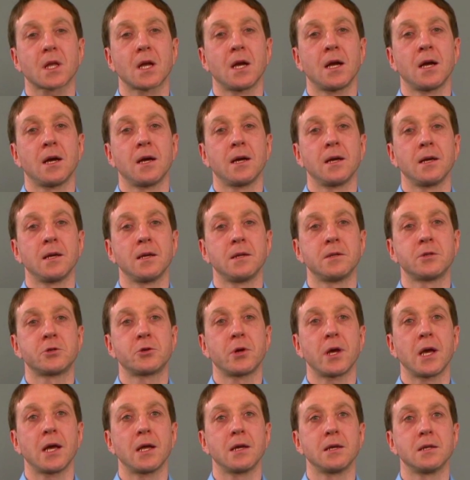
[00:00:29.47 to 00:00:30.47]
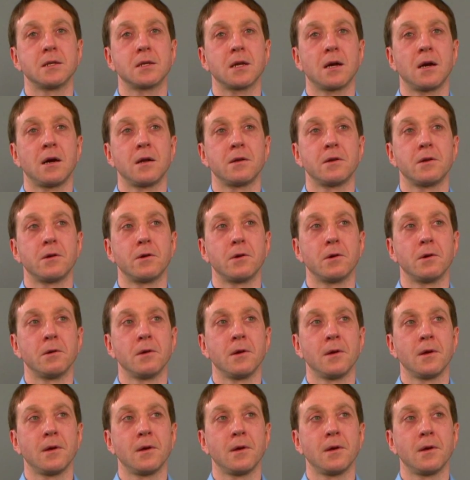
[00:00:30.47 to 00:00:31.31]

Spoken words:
I trained under